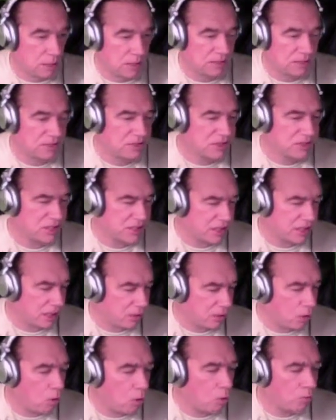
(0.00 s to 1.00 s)
how did this thing
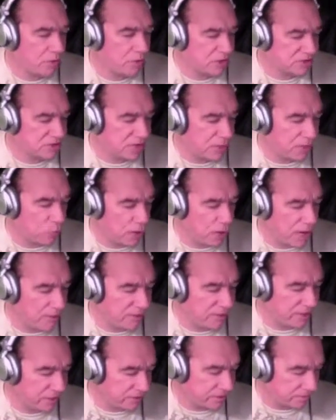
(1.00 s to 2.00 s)
get out? Oh, because I whammied